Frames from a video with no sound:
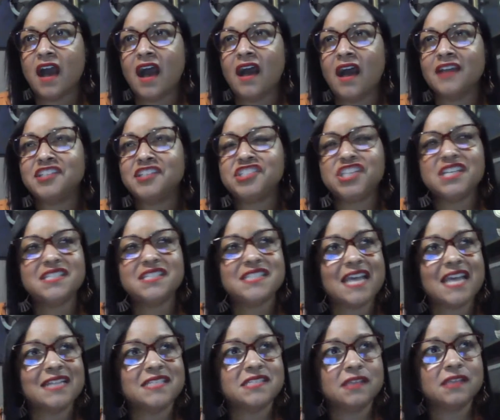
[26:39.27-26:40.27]
she
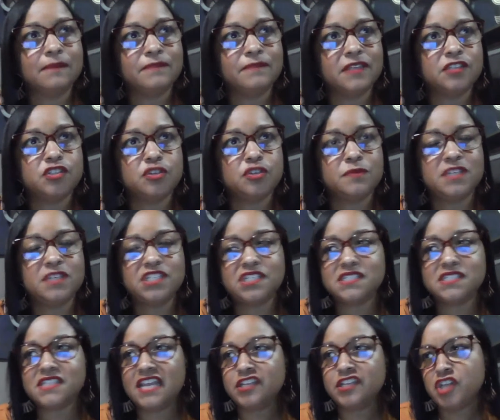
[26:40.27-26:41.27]
said something to me. She
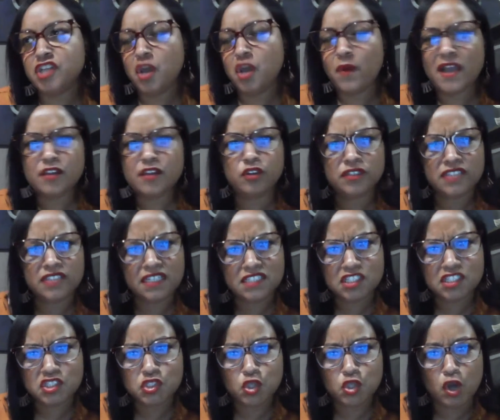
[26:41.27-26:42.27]
said, you know, I looked at this
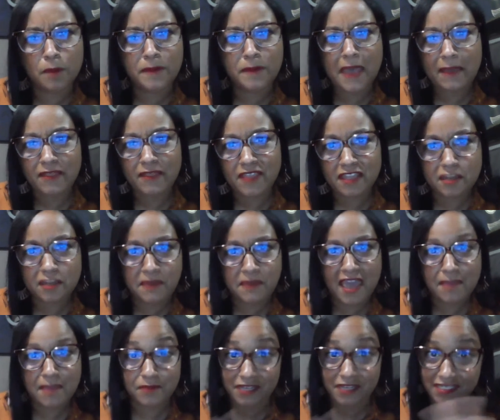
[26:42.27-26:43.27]
job in the
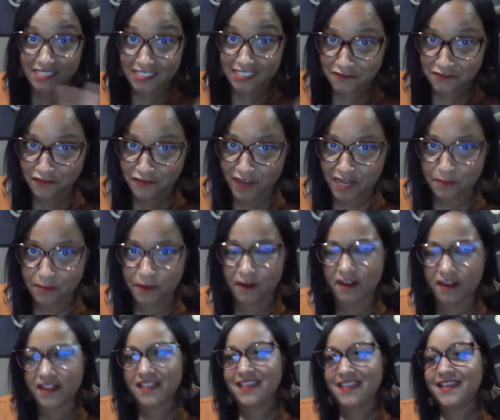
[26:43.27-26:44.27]
paper. This is the funny
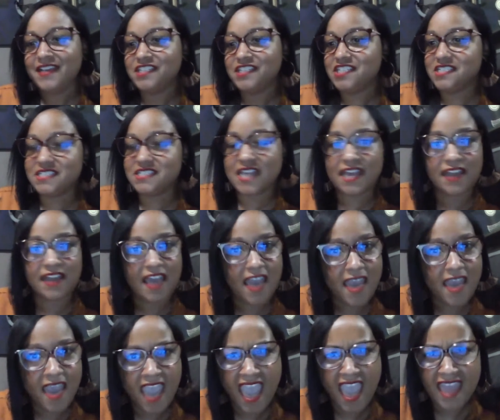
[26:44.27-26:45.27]
part. She said,
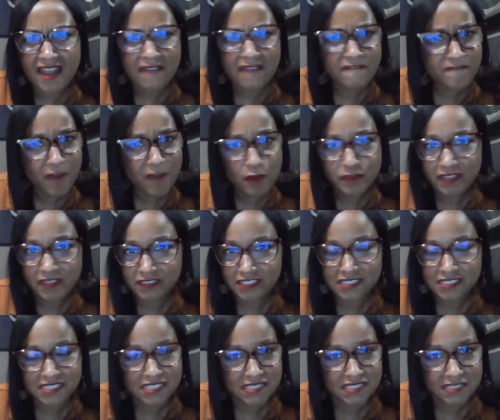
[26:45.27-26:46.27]
and I felt that
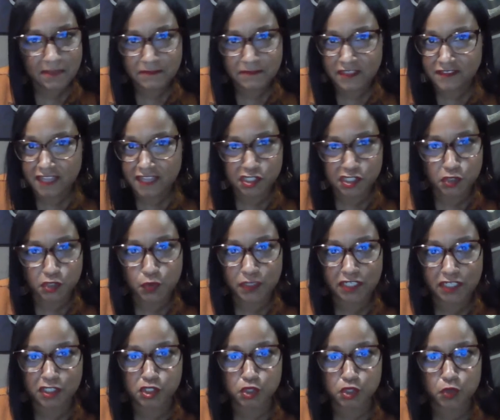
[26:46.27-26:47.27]
this is something that you would
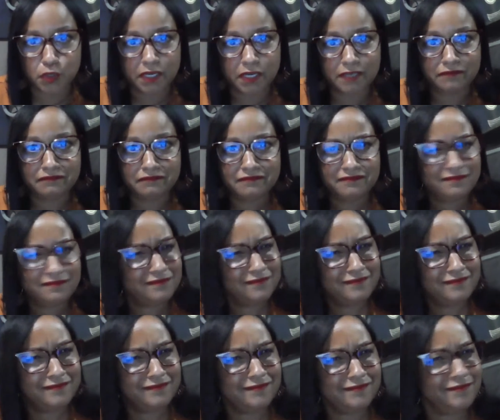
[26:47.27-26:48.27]
enjoy.
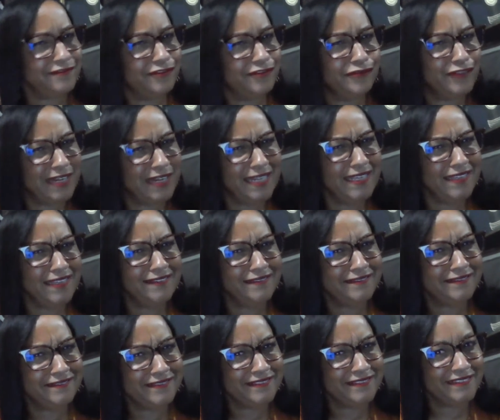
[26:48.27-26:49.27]
Really?
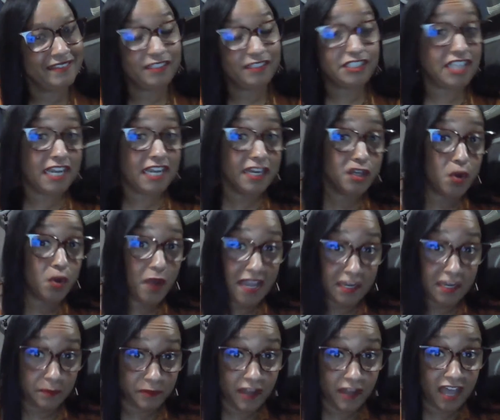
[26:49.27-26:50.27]
She didn't know I had
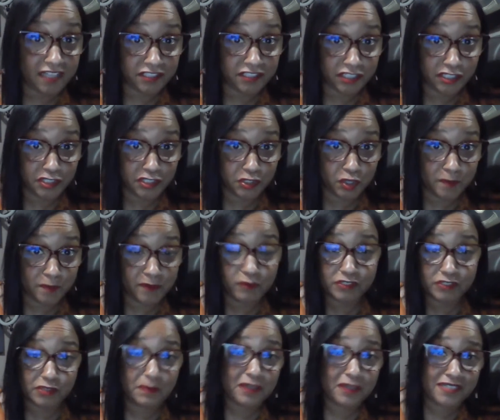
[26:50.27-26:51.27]
applied to the job and was
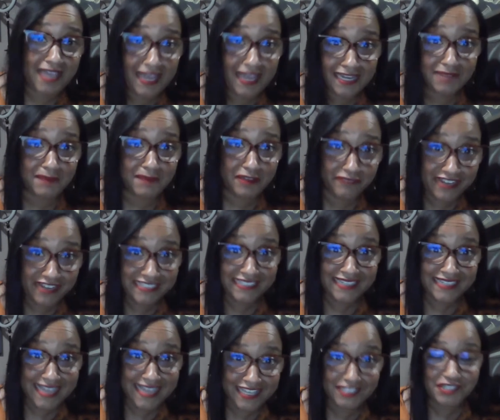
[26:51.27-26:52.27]
about to hand in my
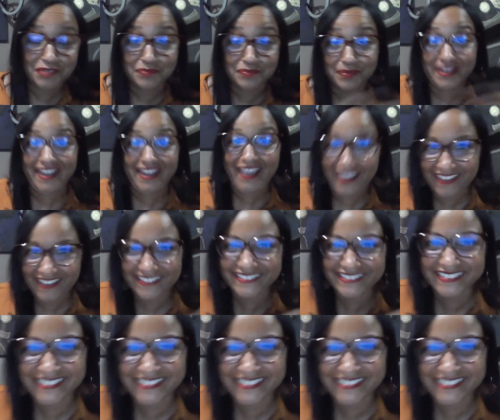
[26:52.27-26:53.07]
resignation, but hey,